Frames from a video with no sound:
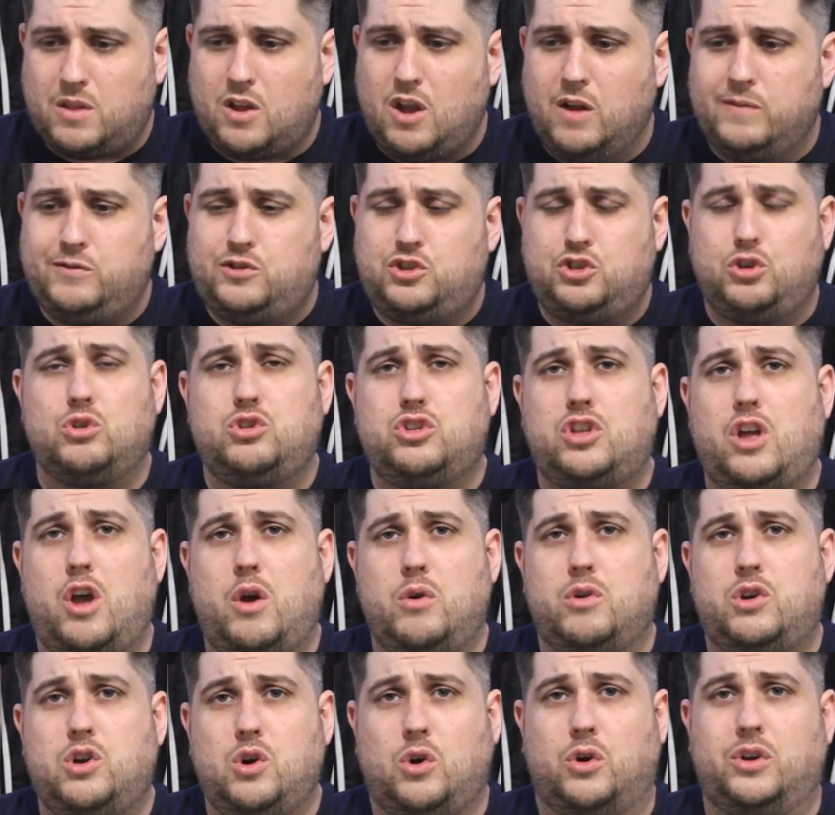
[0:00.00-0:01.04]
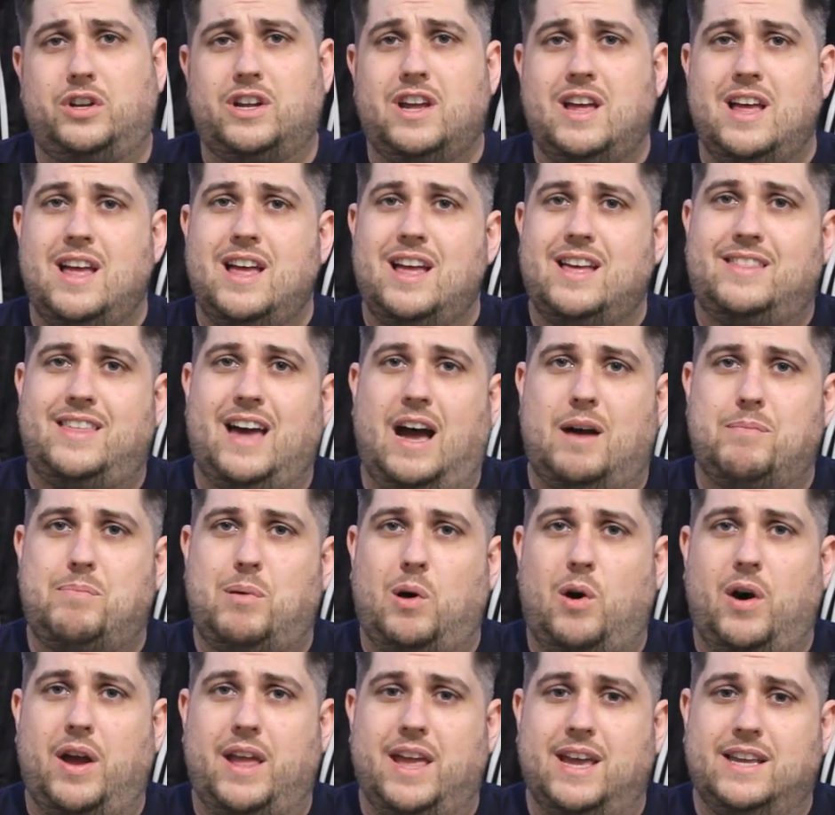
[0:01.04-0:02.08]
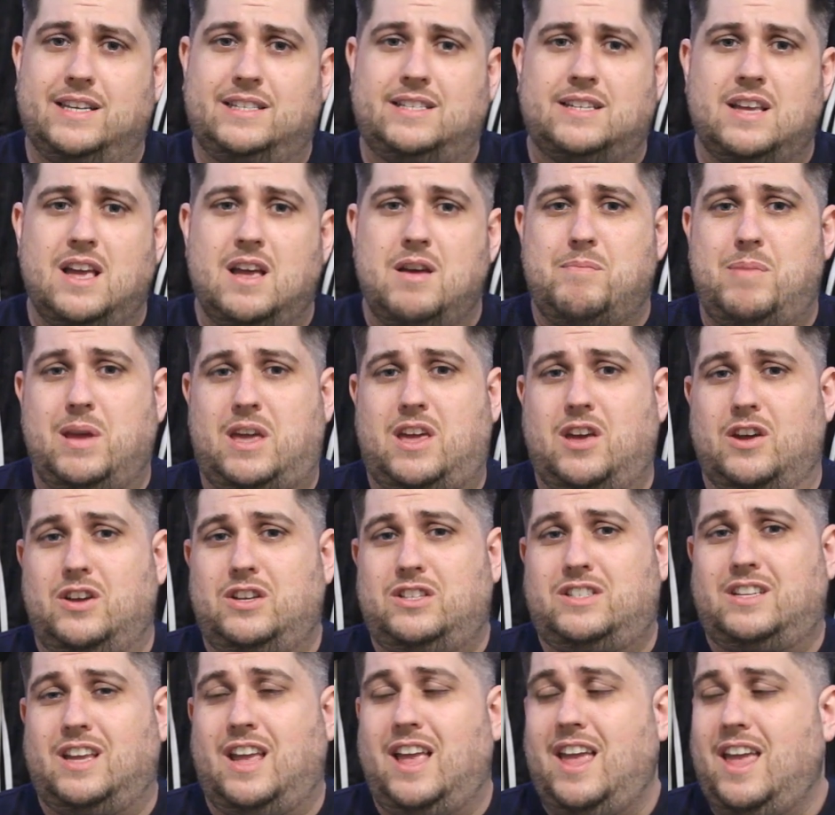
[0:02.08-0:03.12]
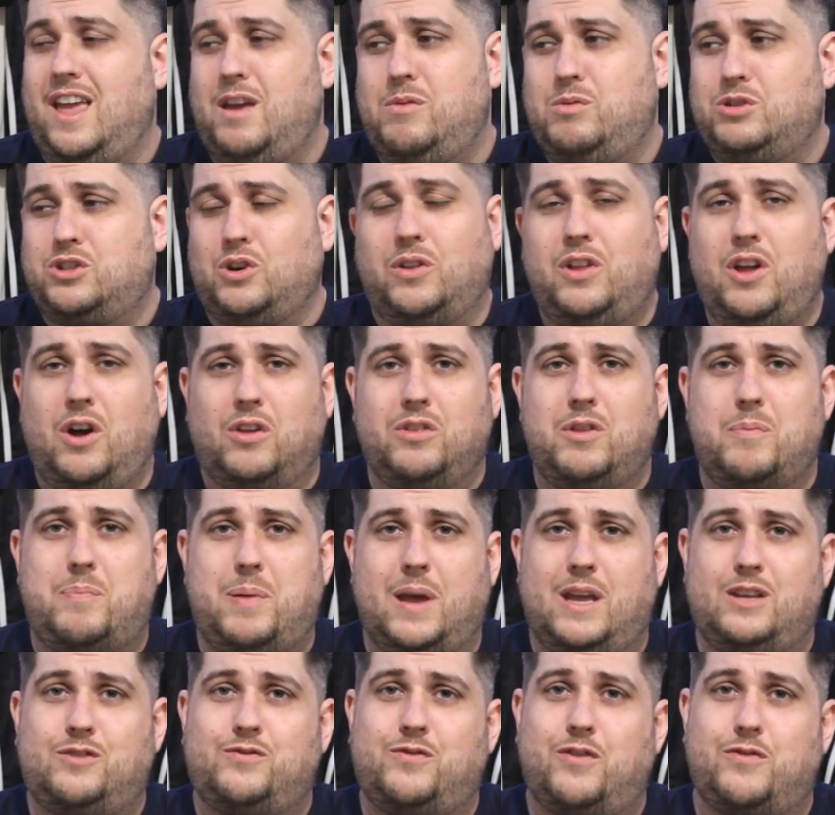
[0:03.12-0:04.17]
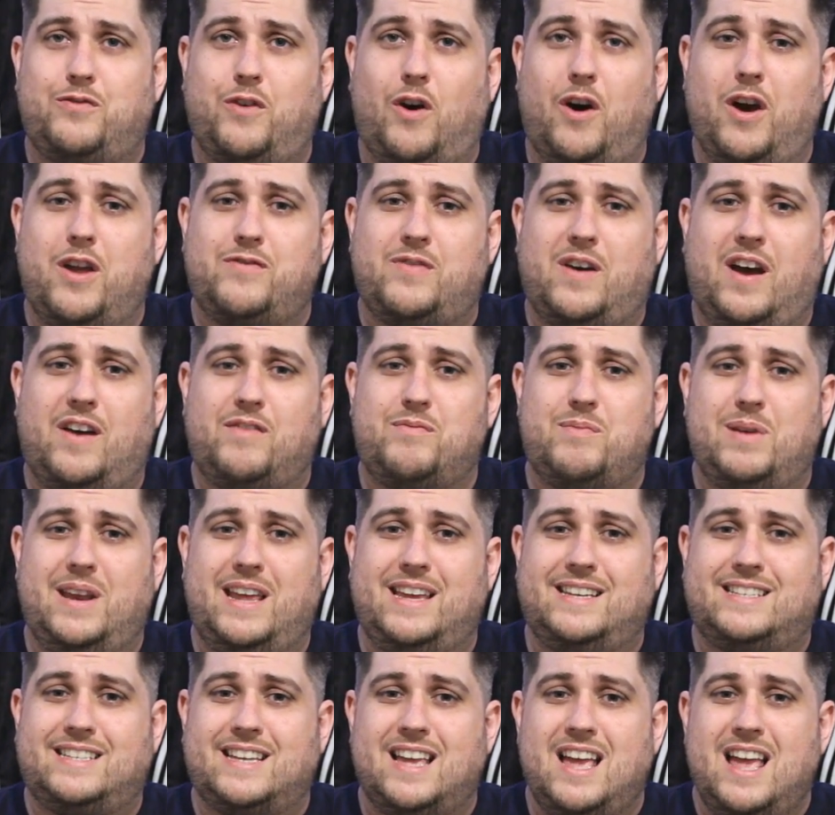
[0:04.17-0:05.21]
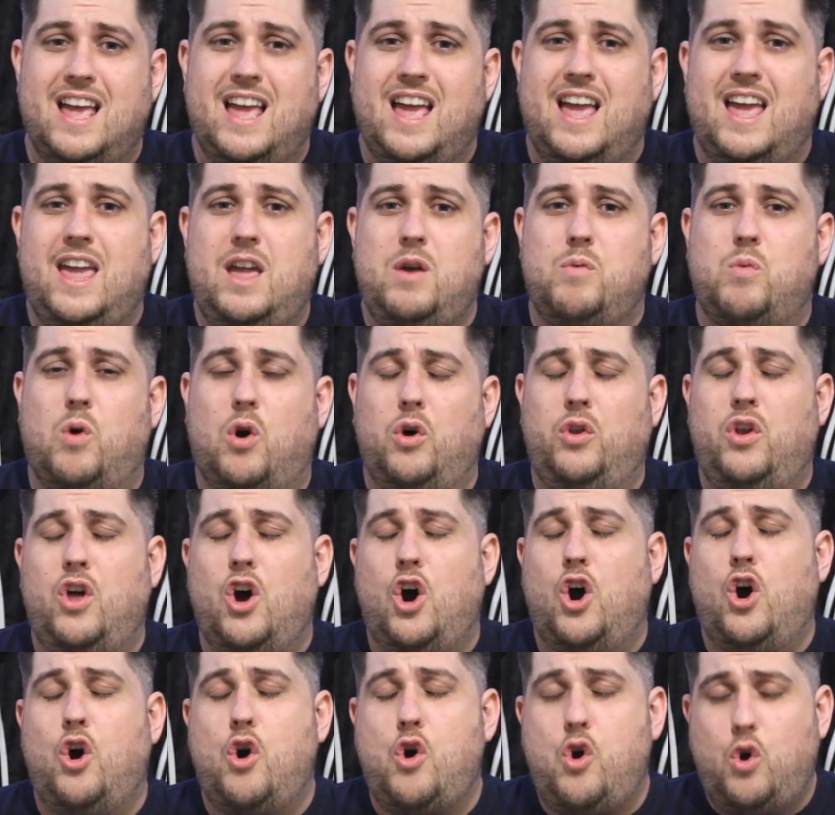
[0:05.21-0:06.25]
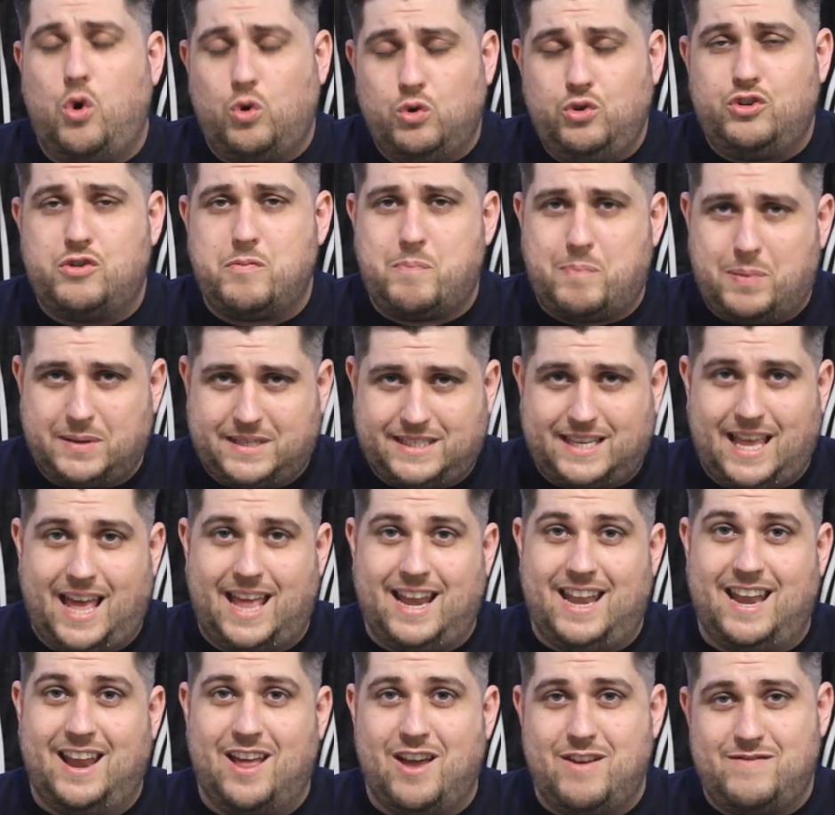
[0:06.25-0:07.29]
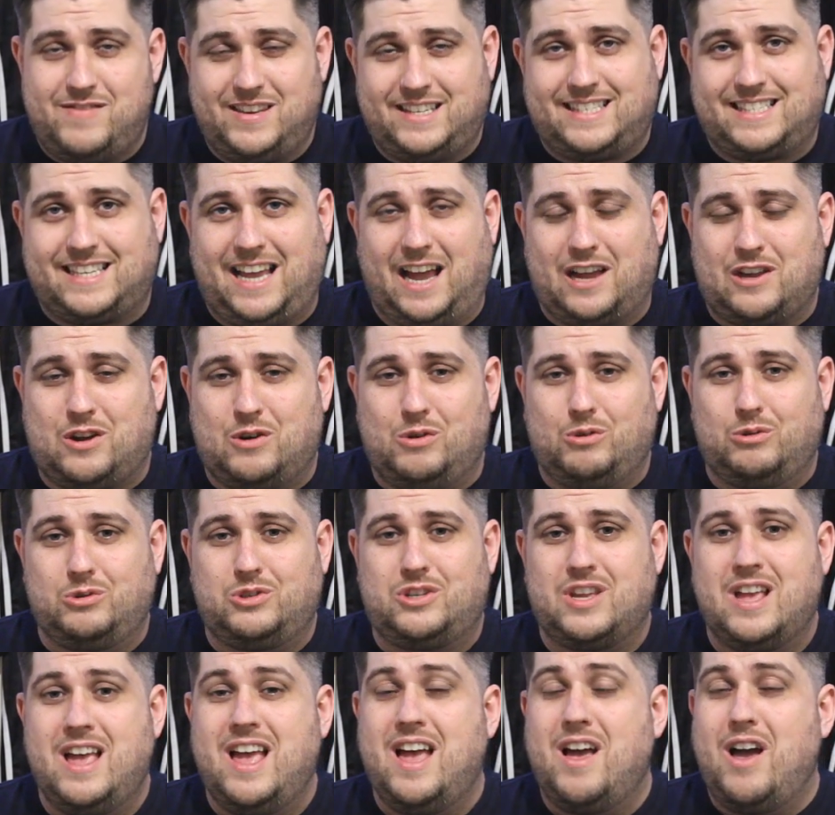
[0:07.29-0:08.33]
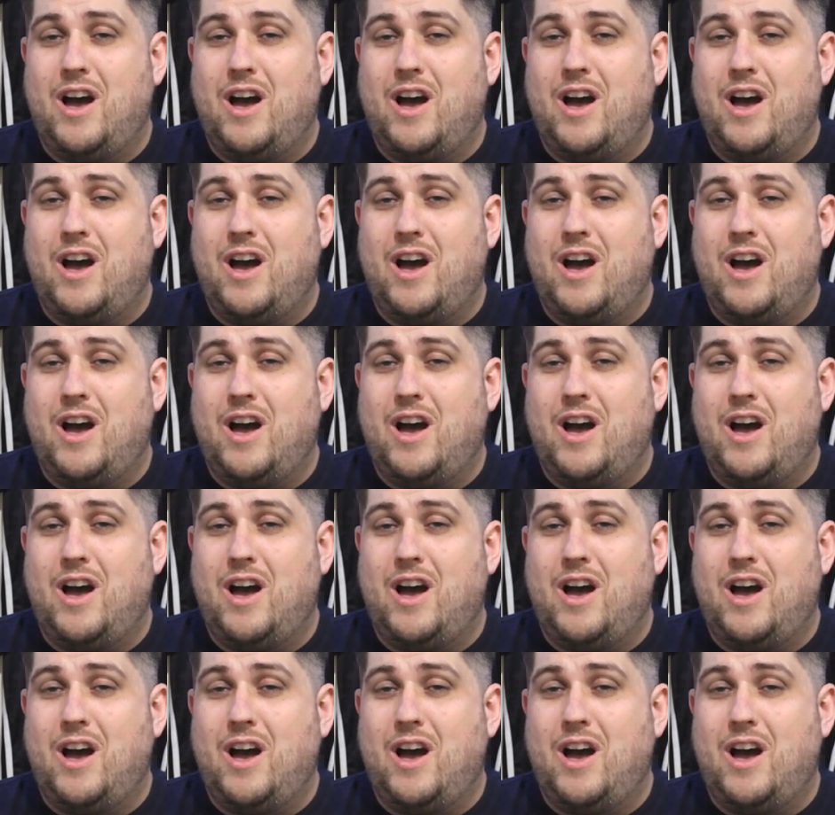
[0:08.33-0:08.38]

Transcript: of just how good that boy is, because he was only on the pitch for forty-five minutes. He won one hundred percent of his tackles,